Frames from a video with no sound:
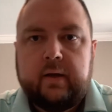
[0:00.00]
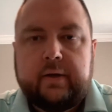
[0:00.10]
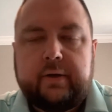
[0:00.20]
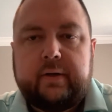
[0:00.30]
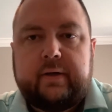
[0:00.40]

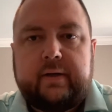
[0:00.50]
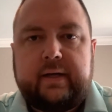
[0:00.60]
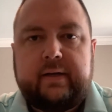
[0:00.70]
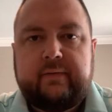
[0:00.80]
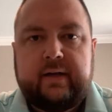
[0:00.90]
Good
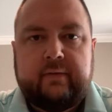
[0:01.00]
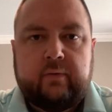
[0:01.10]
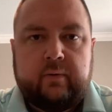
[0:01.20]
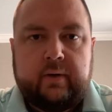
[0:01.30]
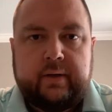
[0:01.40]
evening,
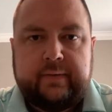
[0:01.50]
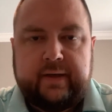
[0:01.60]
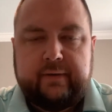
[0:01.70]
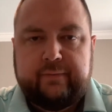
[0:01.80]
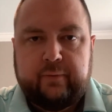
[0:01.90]
everyone.
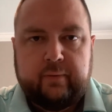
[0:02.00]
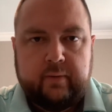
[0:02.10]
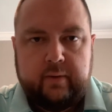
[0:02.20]
Thankful